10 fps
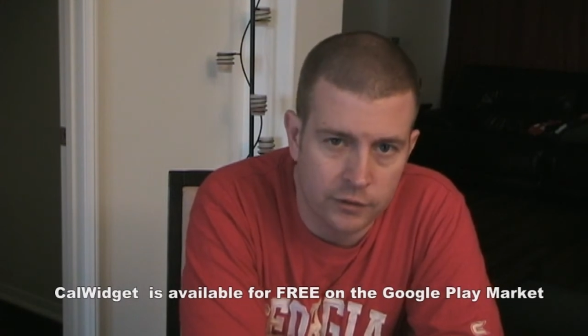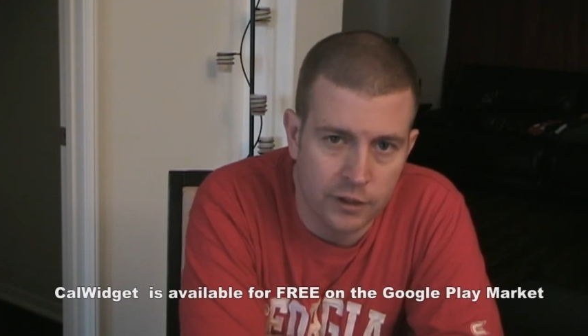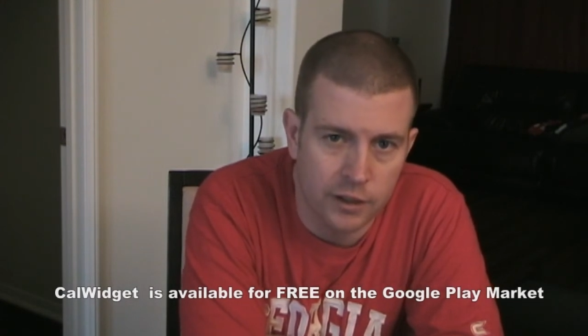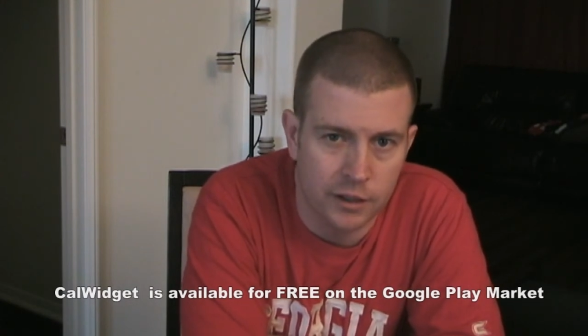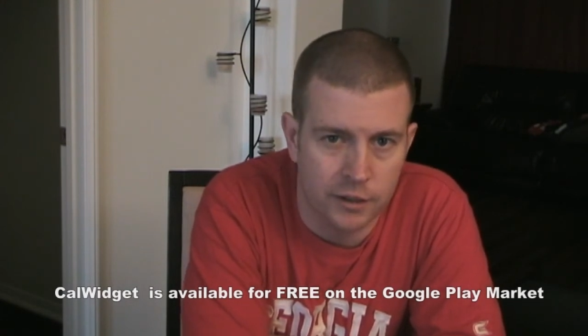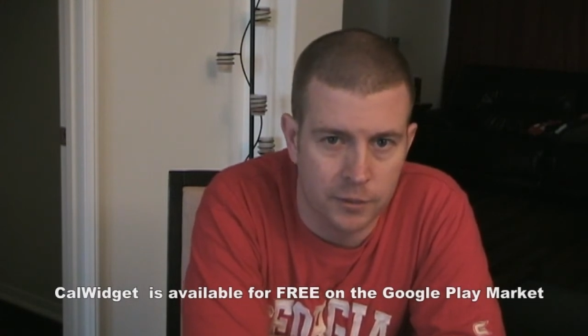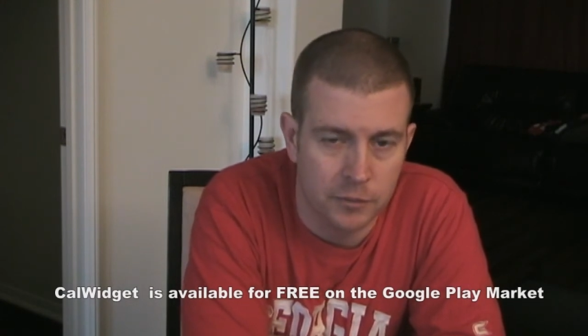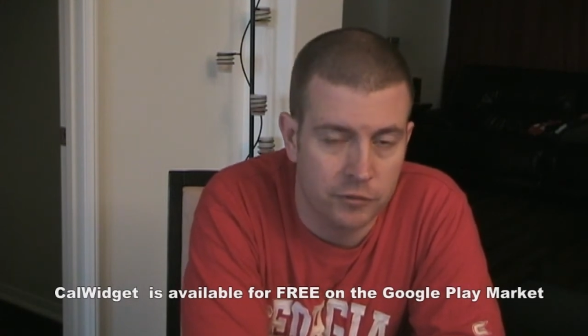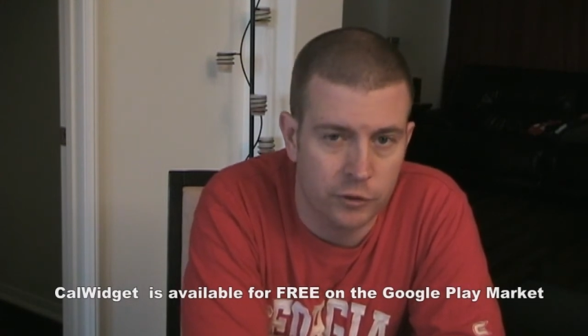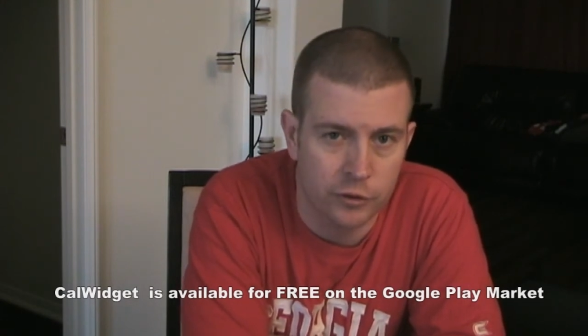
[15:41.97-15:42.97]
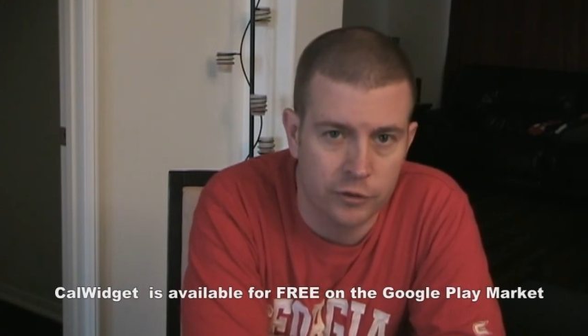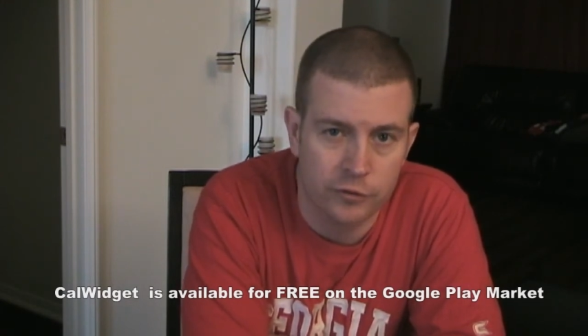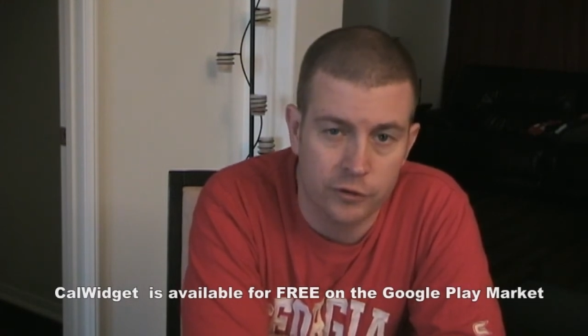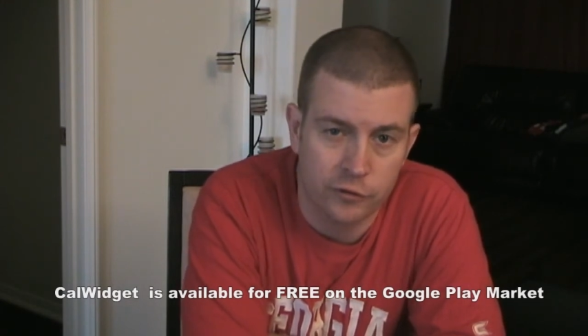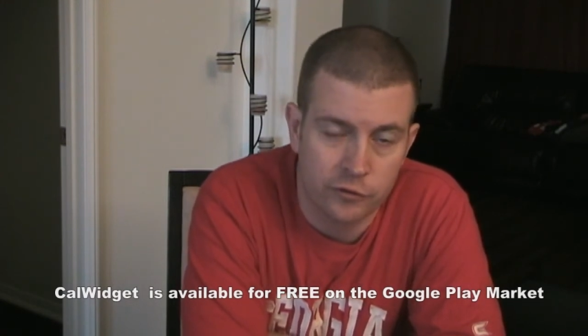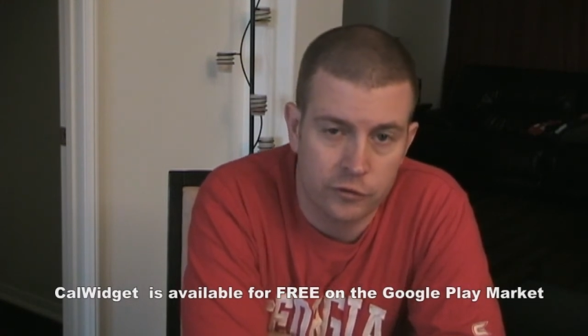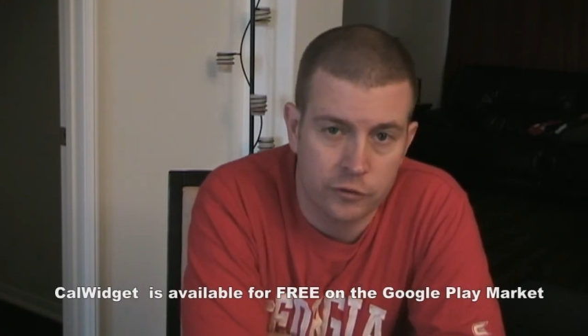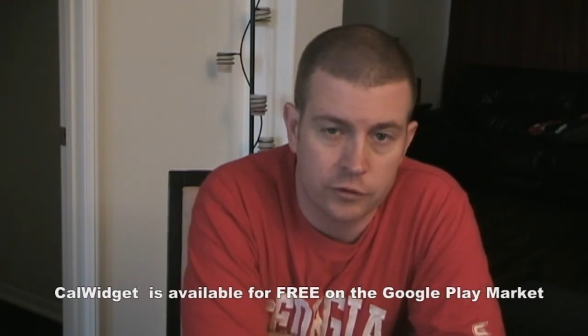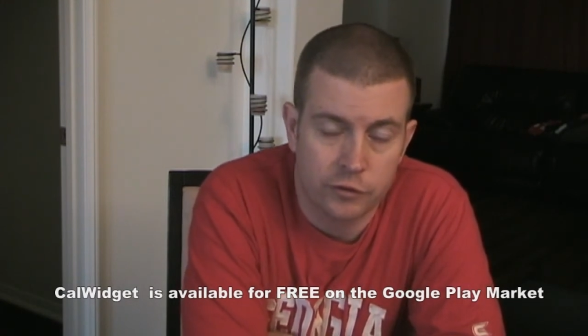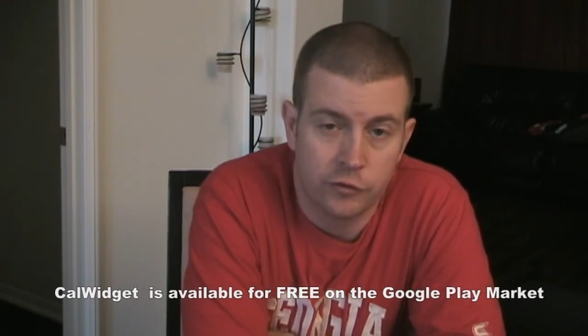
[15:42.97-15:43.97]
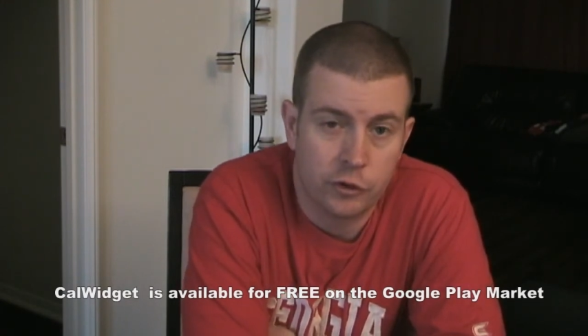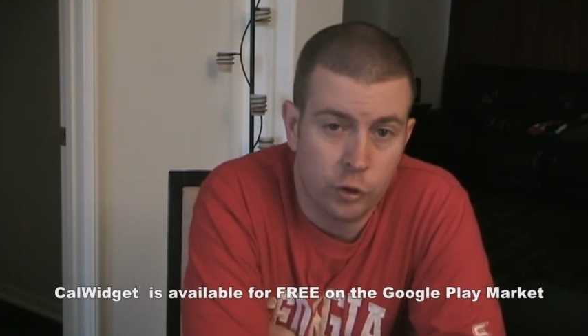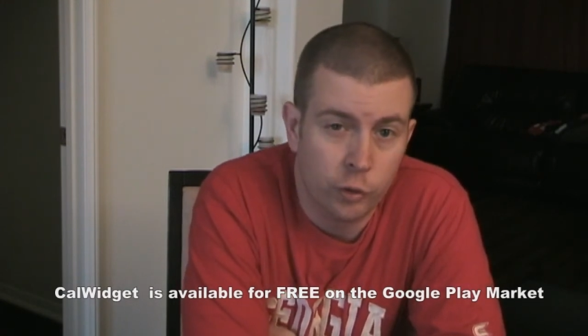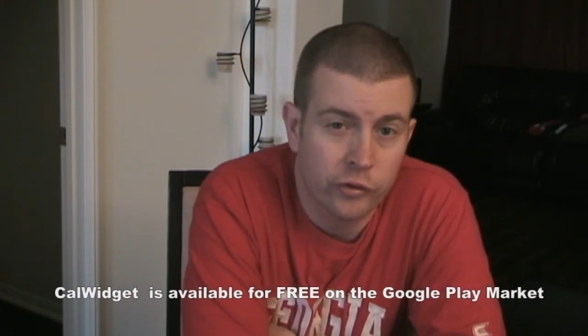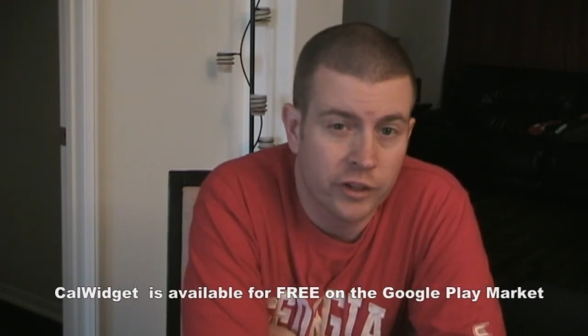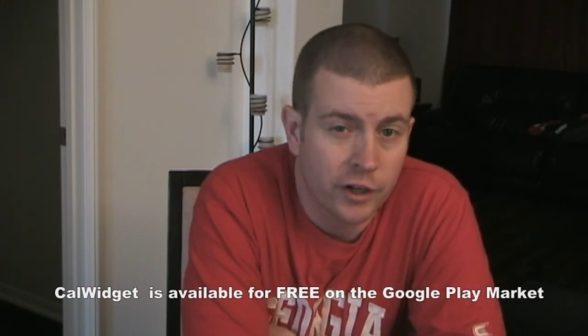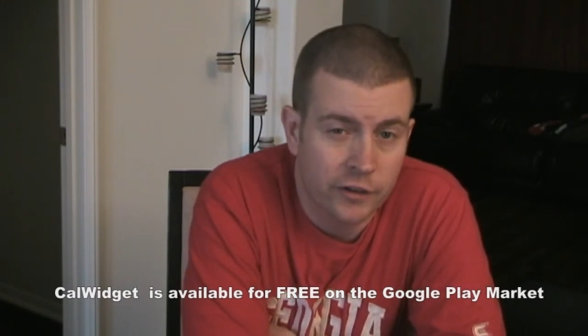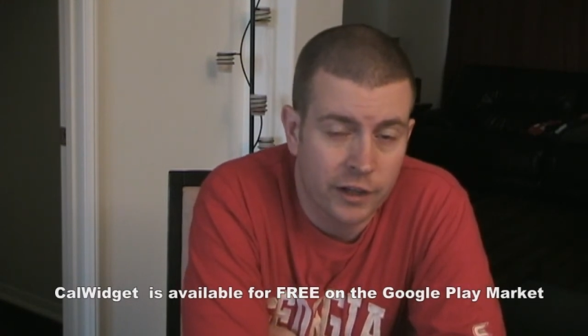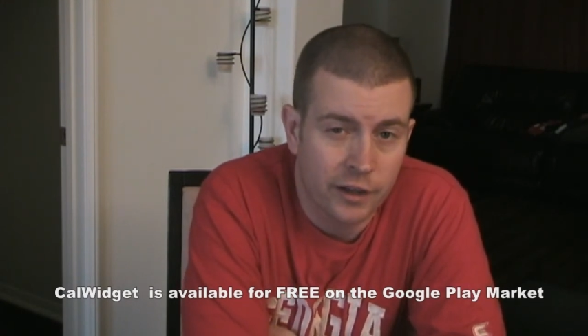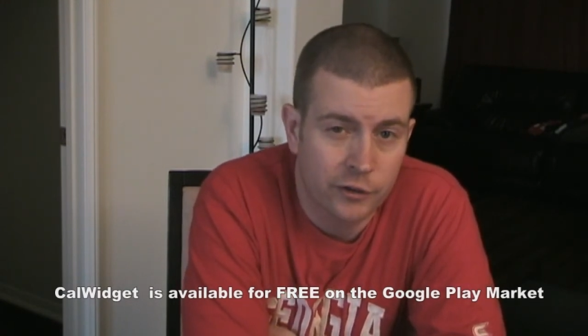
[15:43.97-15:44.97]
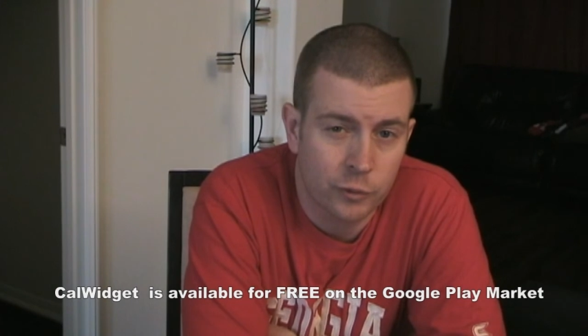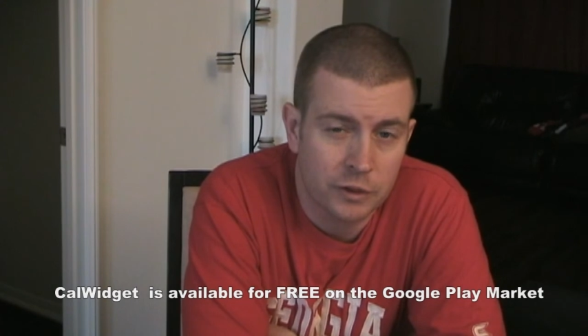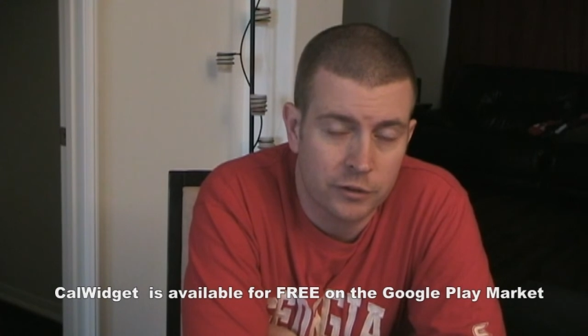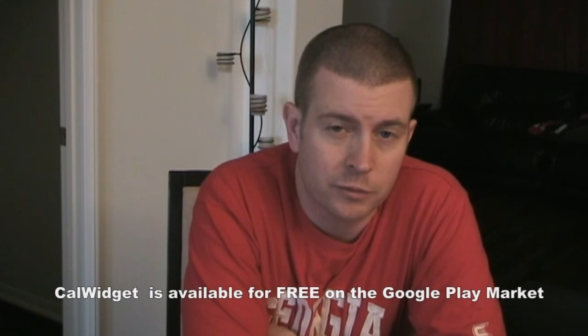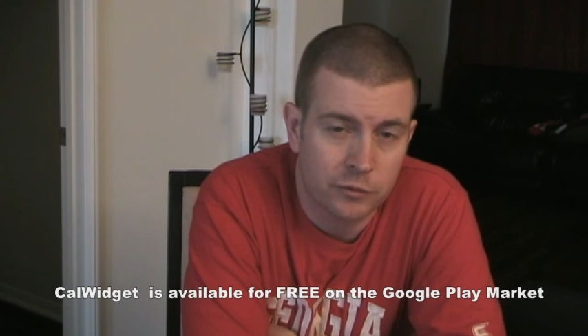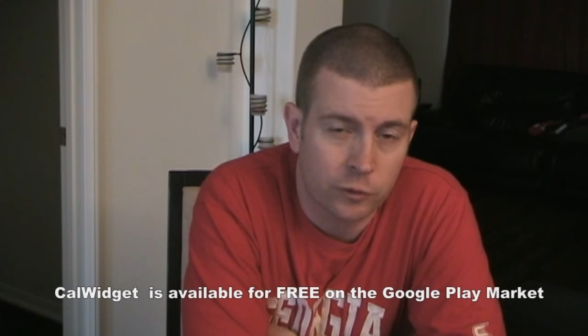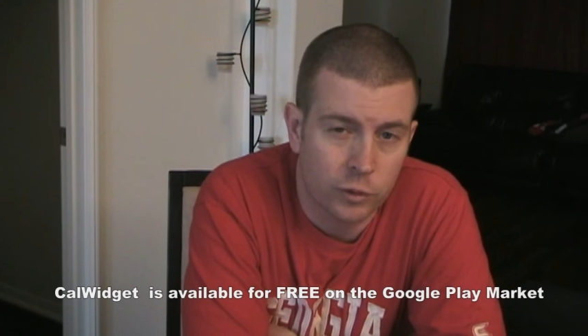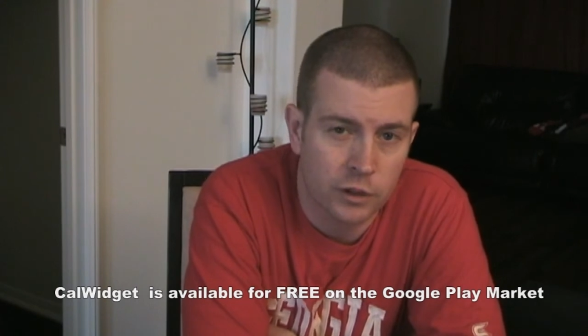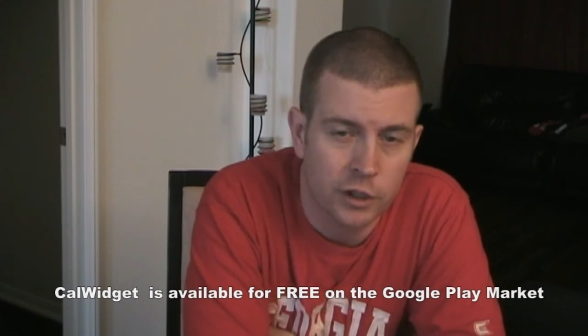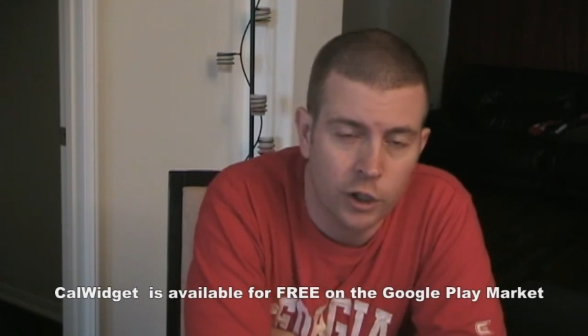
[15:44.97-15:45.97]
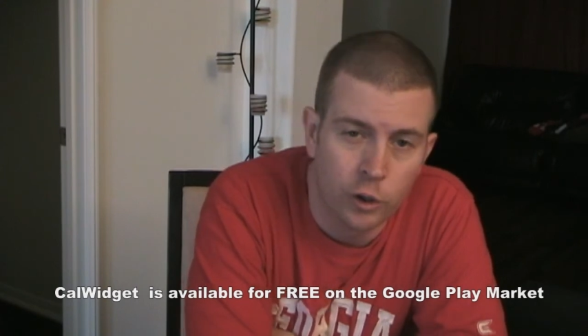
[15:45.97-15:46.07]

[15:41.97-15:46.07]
Um, if you're if you're if you've used another calendar widget before,